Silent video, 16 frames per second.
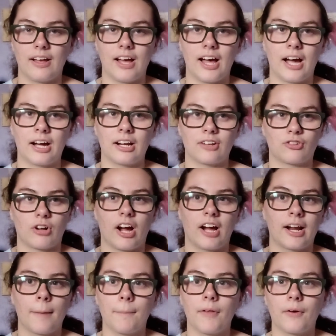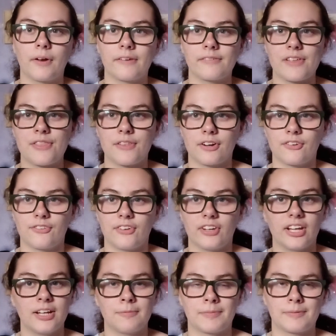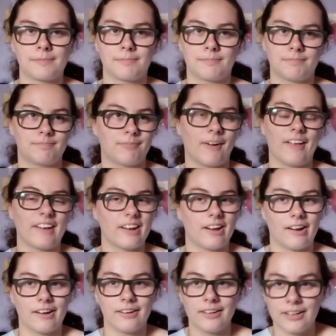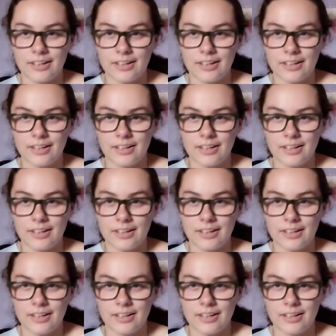I'm going to try and upload every Thursday, but probably not.